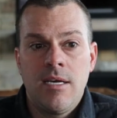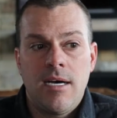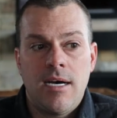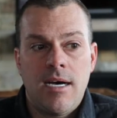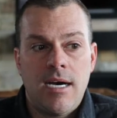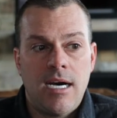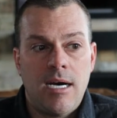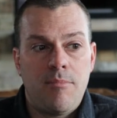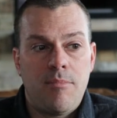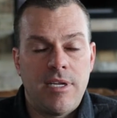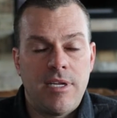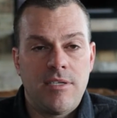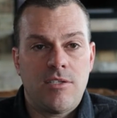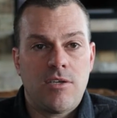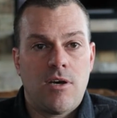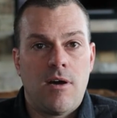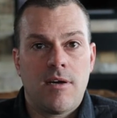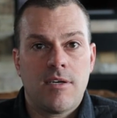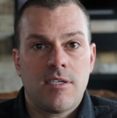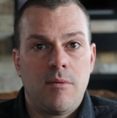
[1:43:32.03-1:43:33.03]
but it
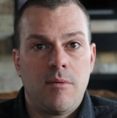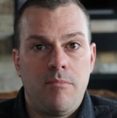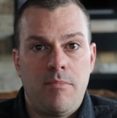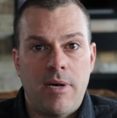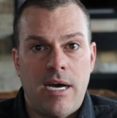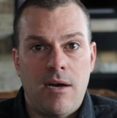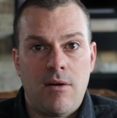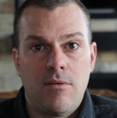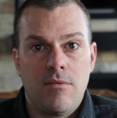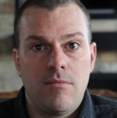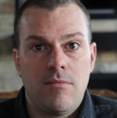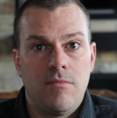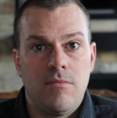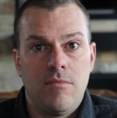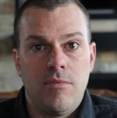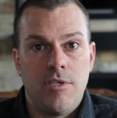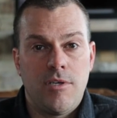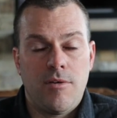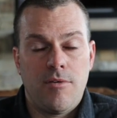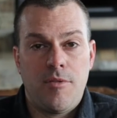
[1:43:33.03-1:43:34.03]
talks about,
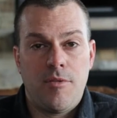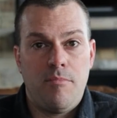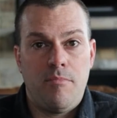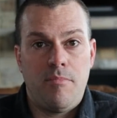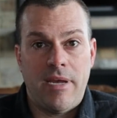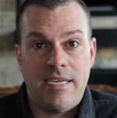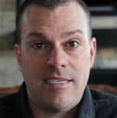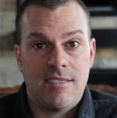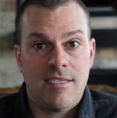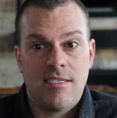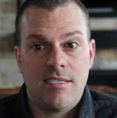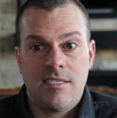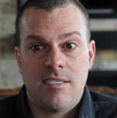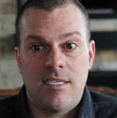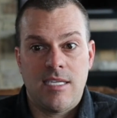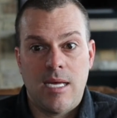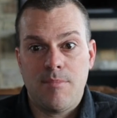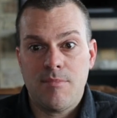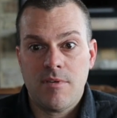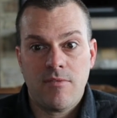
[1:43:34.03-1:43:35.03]
the basic
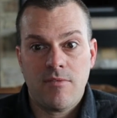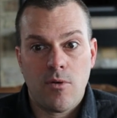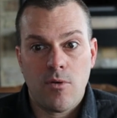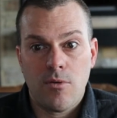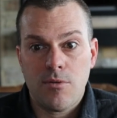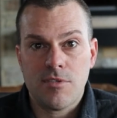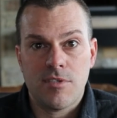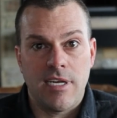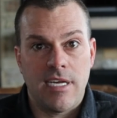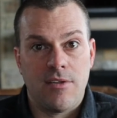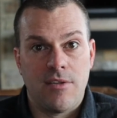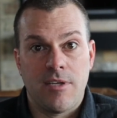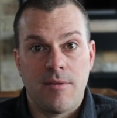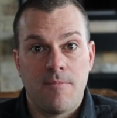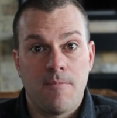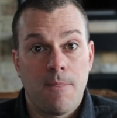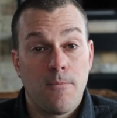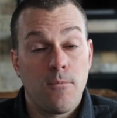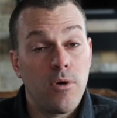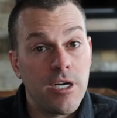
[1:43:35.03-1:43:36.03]
steps of wholesaling,
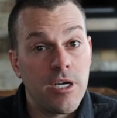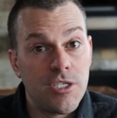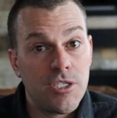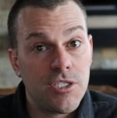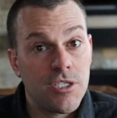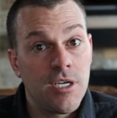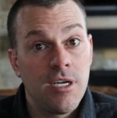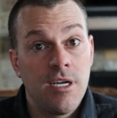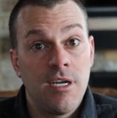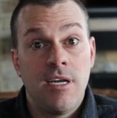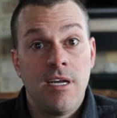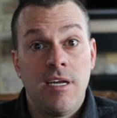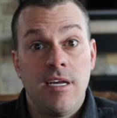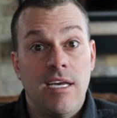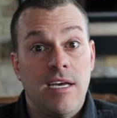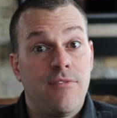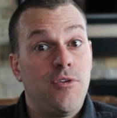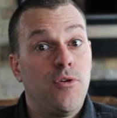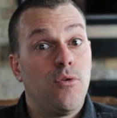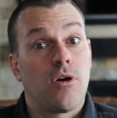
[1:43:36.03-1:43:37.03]
which
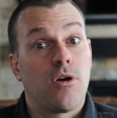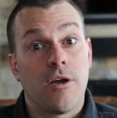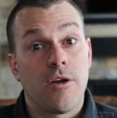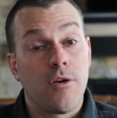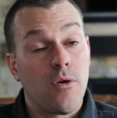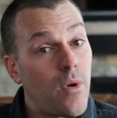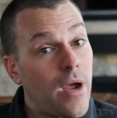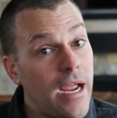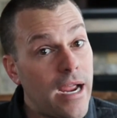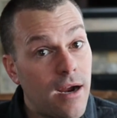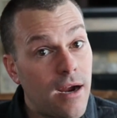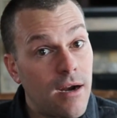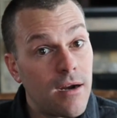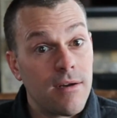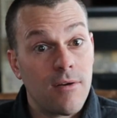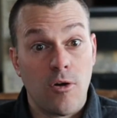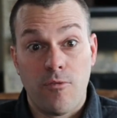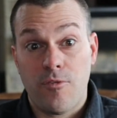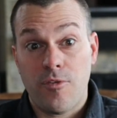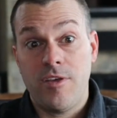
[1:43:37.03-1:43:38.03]
if you are unaware,
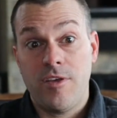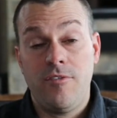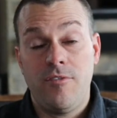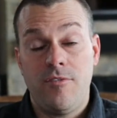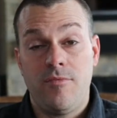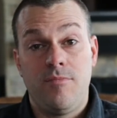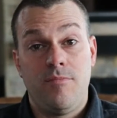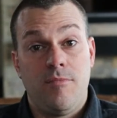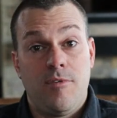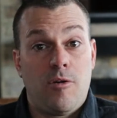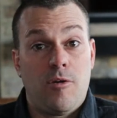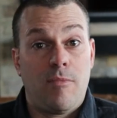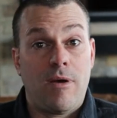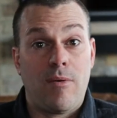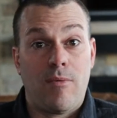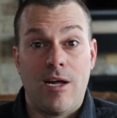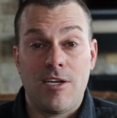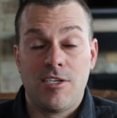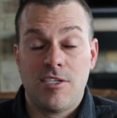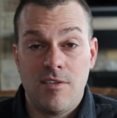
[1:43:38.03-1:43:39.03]
hopefully by
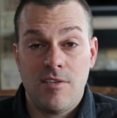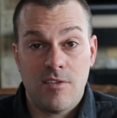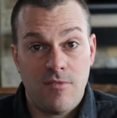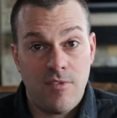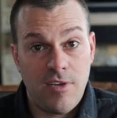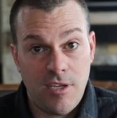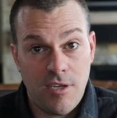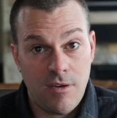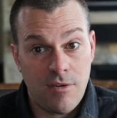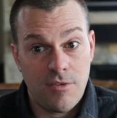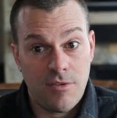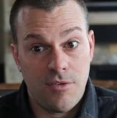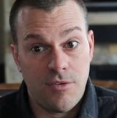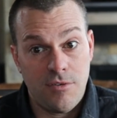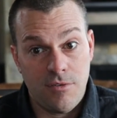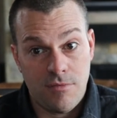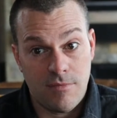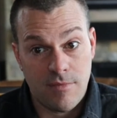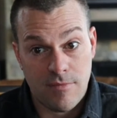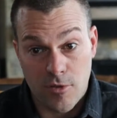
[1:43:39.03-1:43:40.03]
watching this video,
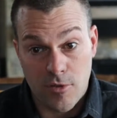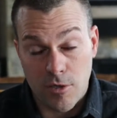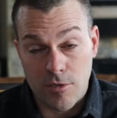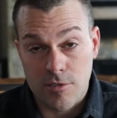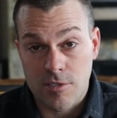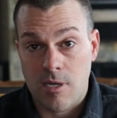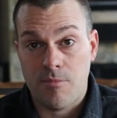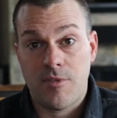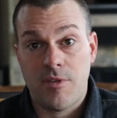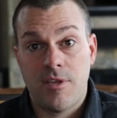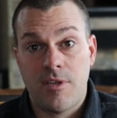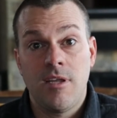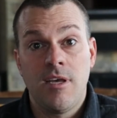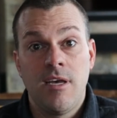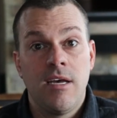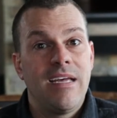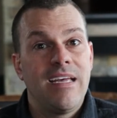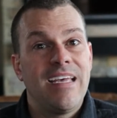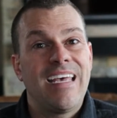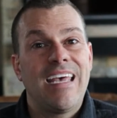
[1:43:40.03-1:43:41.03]
you learned something.
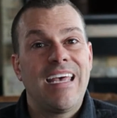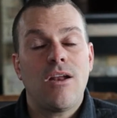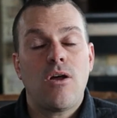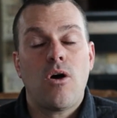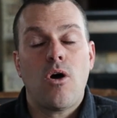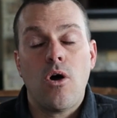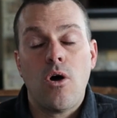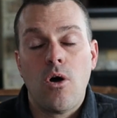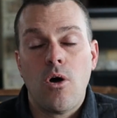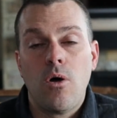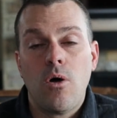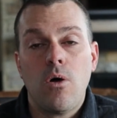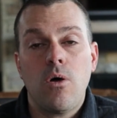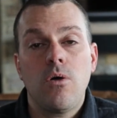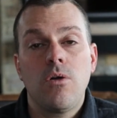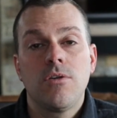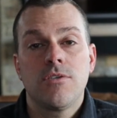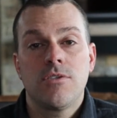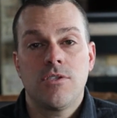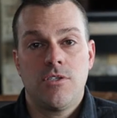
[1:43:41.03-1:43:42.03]
It
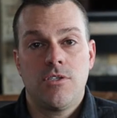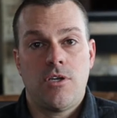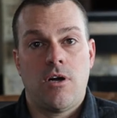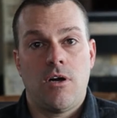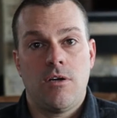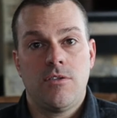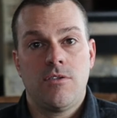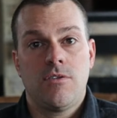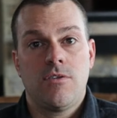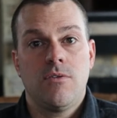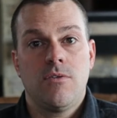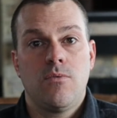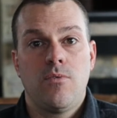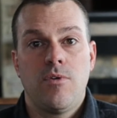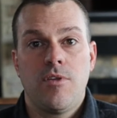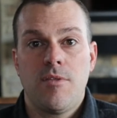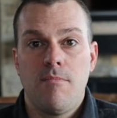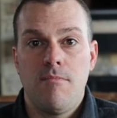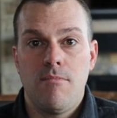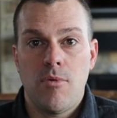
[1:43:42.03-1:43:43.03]
all starts
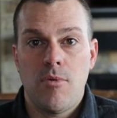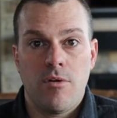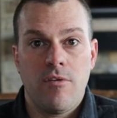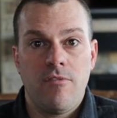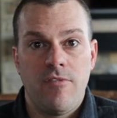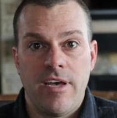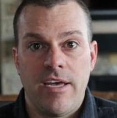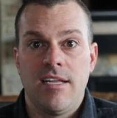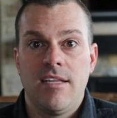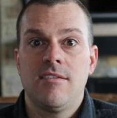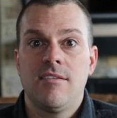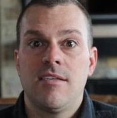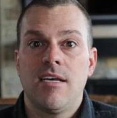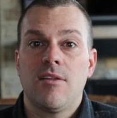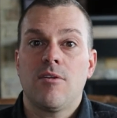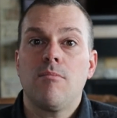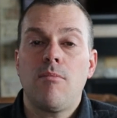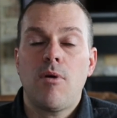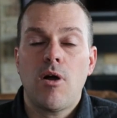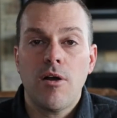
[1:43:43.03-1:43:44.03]
with motivated
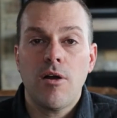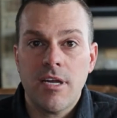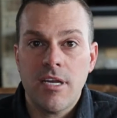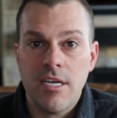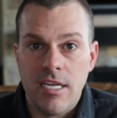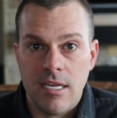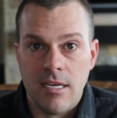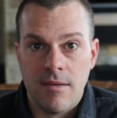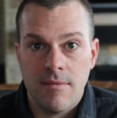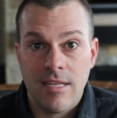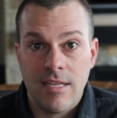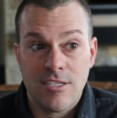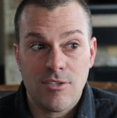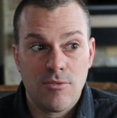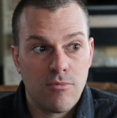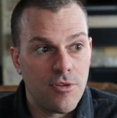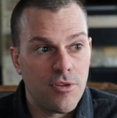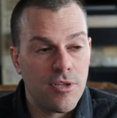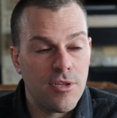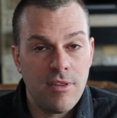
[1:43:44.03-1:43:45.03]
seller marketing.
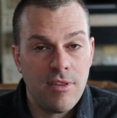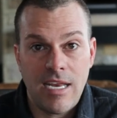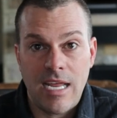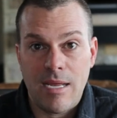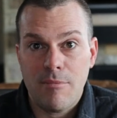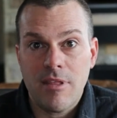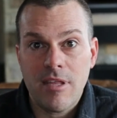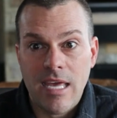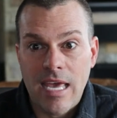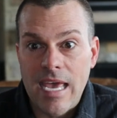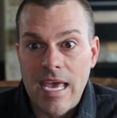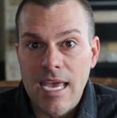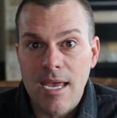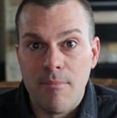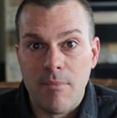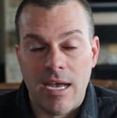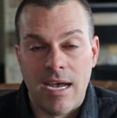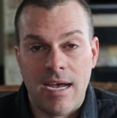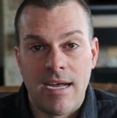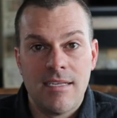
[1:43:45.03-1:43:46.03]
That's really the name of the game,
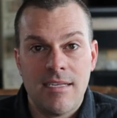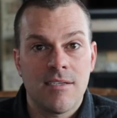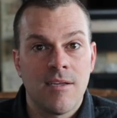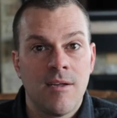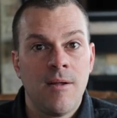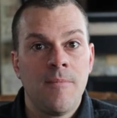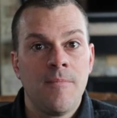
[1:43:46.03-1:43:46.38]
guys.